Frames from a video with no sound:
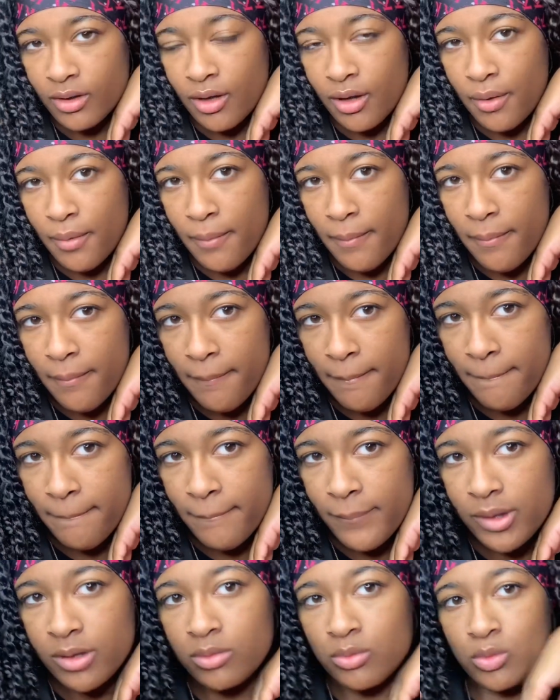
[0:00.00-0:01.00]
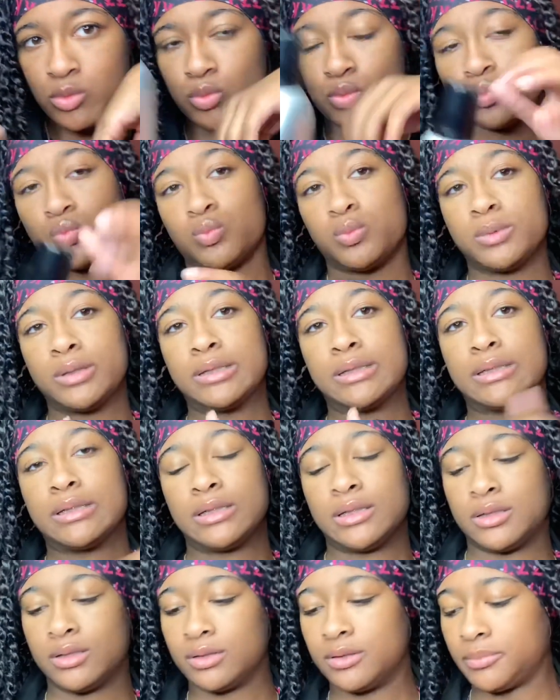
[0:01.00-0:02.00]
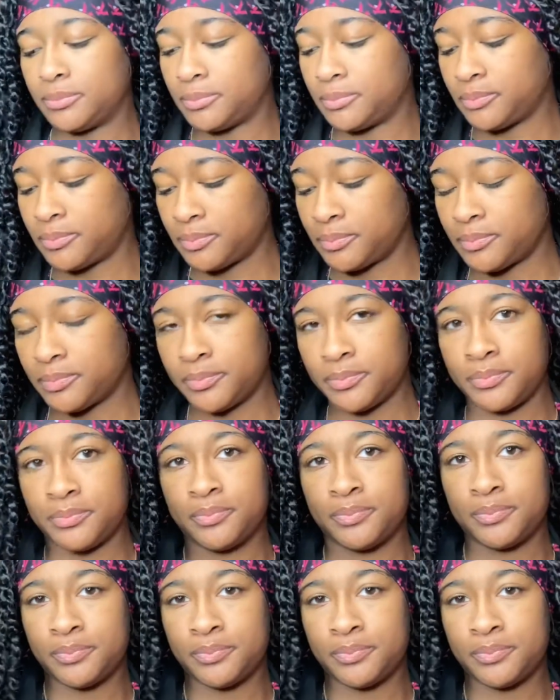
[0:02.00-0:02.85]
Now we're going in with some mousse, classic mousse.